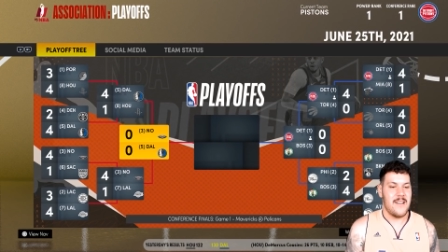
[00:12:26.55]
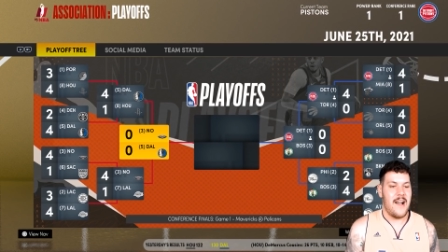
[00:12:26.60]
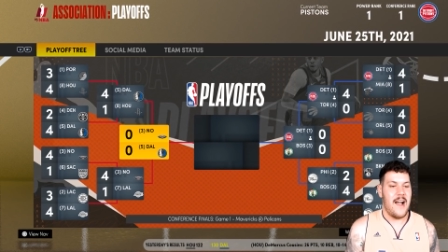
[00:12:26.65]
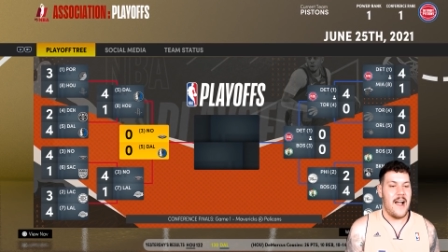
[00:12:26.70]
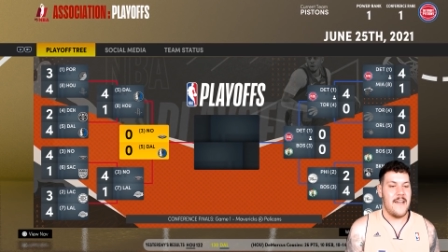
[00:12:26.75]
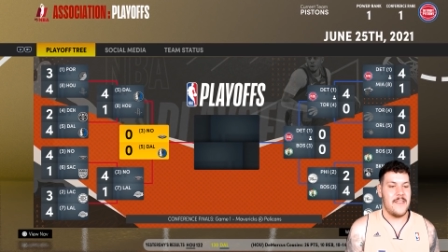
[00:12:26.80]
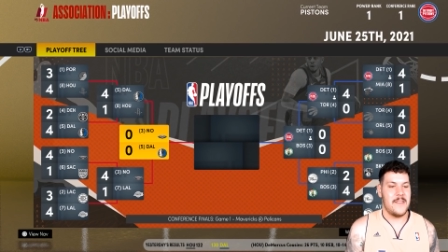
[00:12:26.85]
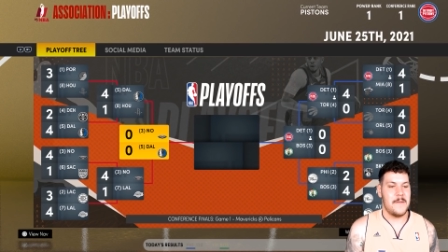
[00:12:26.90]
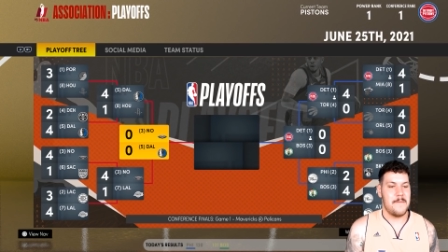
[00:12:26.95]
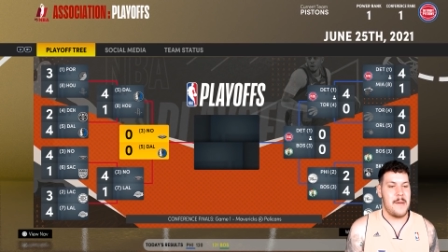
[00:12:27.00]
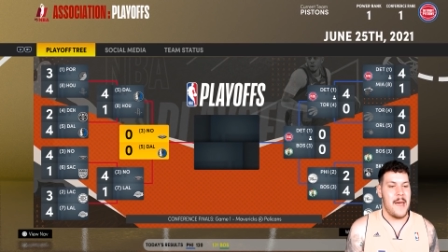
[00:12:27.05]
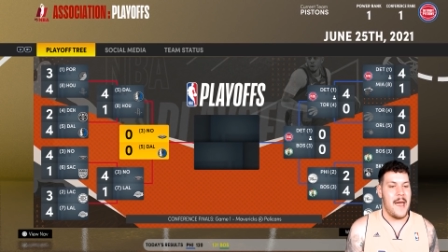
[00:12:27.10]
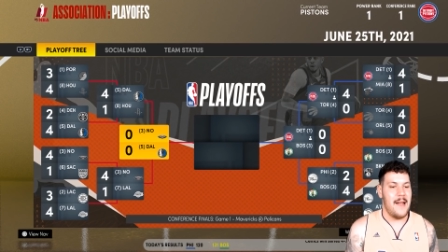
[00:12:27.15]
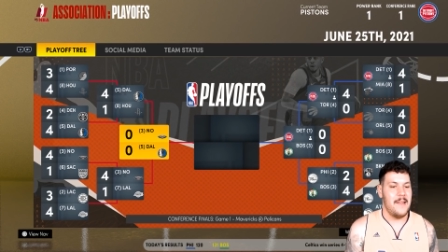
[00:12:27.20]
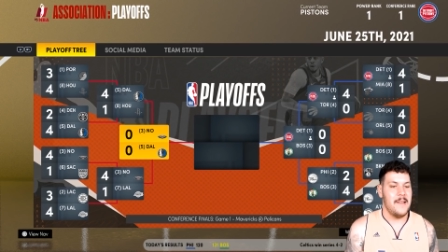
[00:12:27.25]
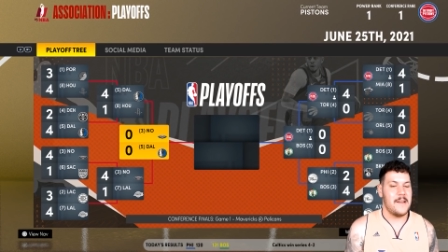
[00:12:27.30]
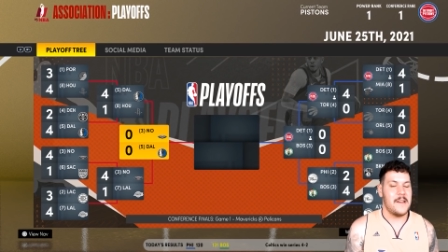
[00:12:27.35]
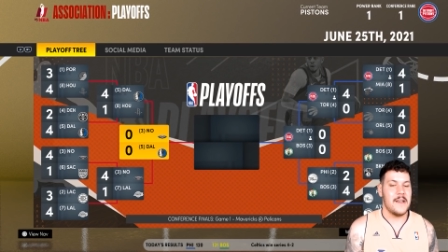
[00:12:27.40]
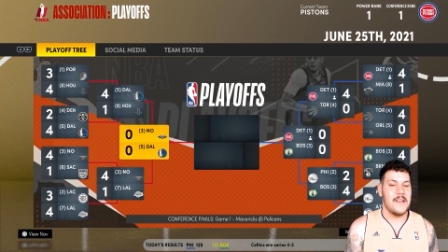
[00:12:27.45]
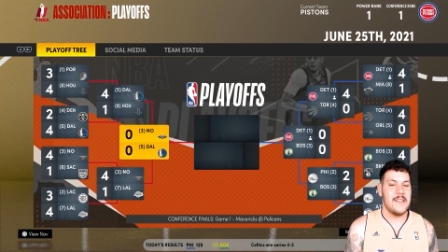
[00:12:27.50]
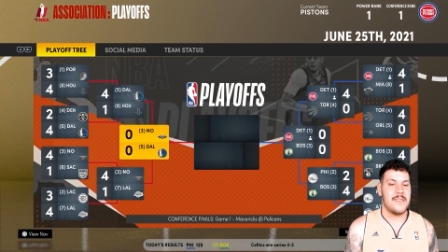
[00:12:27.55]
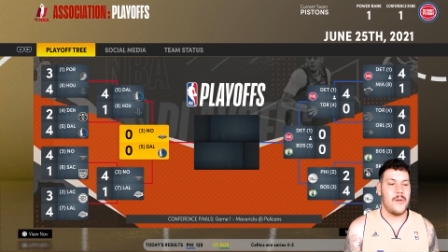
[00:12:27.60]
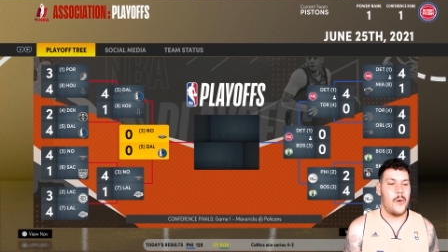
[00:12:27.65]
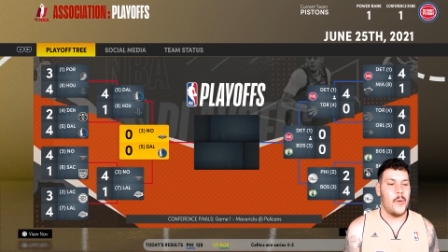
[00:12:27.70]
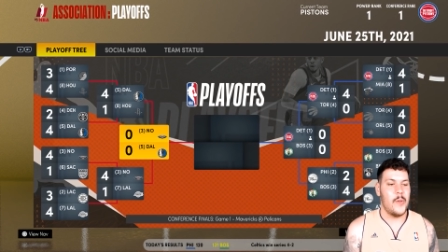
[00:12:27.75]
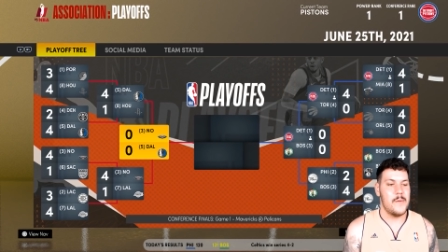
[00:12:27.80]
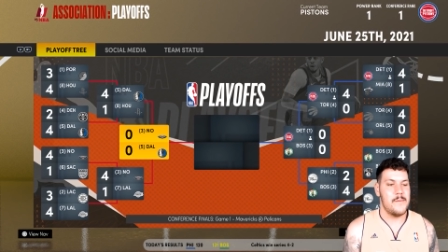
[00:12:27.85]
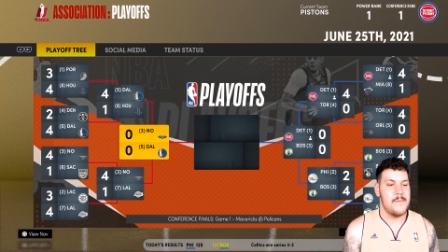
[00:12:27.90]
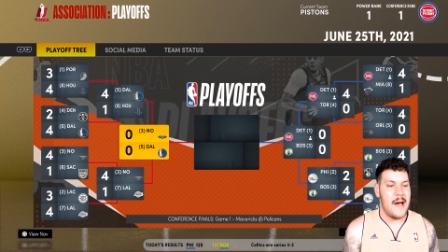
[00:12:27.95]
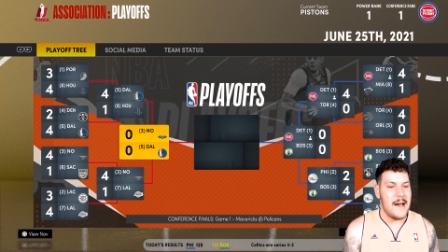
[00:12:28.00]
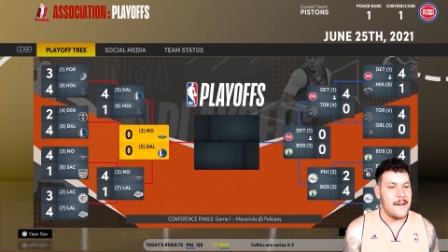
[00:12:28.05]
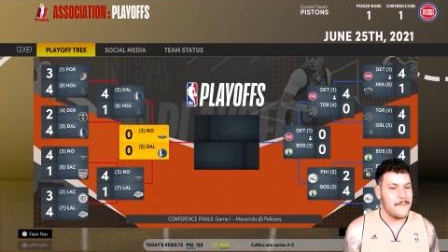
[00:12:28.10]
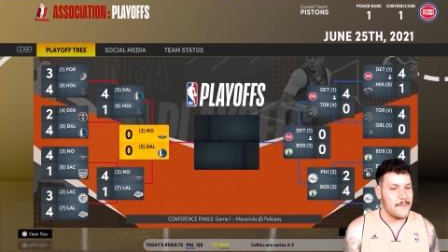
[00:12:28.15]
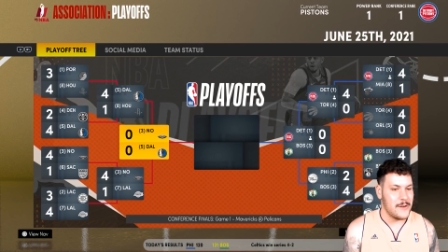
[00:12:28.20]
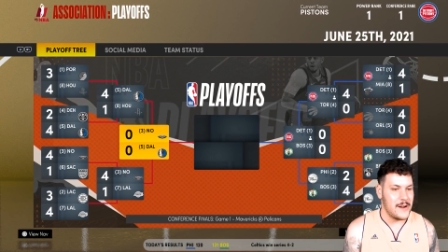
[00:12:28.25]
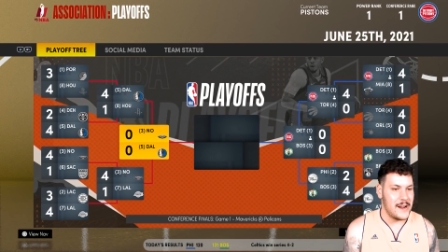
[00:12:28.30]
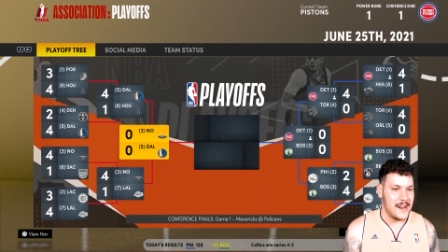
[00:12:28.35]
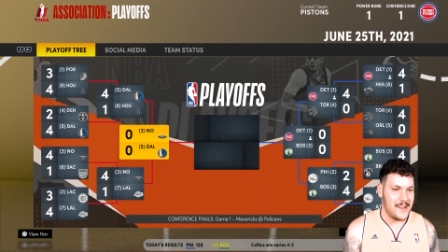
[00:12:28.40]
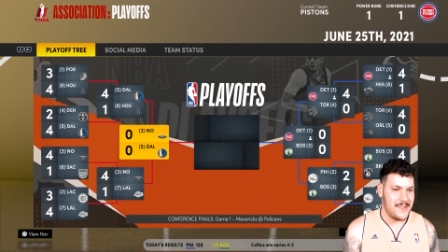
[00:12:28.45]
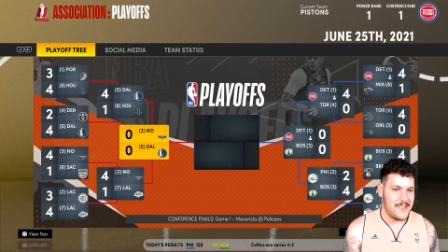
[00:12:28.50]
either the Pelicans or the
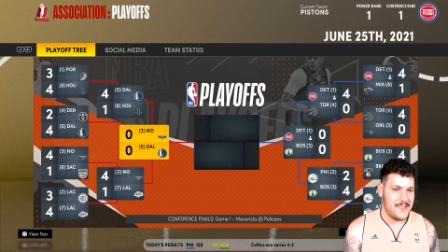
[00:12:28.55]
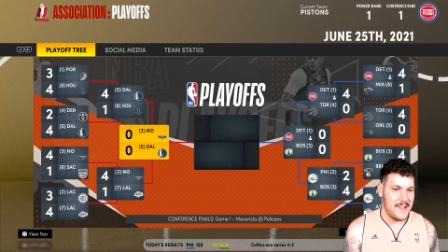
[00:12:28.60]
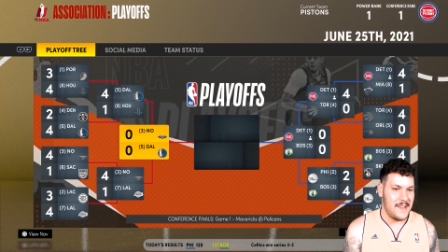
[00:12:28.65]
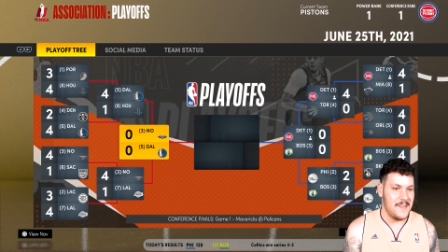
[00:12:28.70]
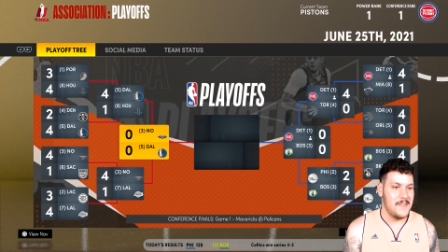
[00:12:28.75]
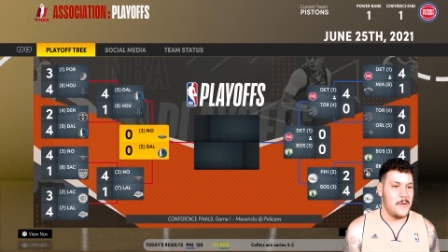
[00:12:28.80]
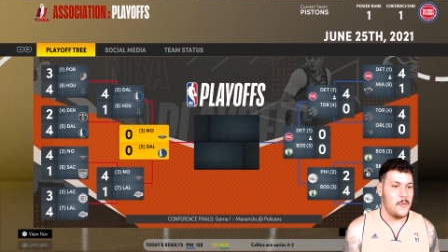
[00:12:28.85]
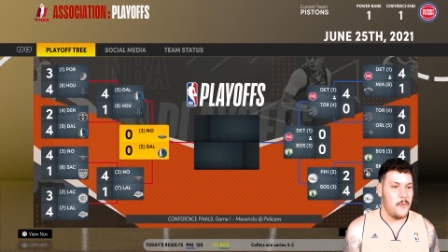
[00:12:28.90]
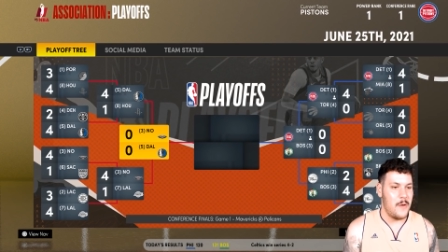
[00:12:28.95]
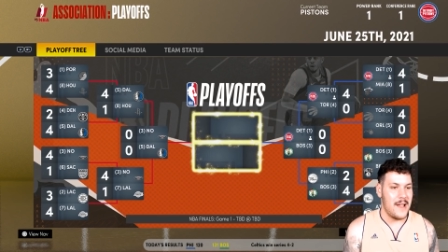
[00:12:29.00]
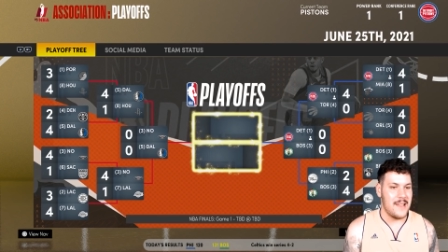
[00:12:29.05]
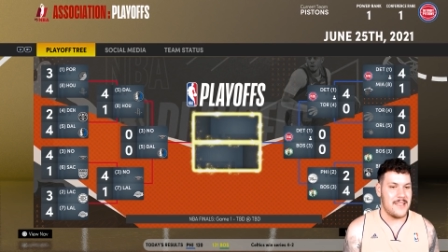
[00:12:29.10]
Mavericks in the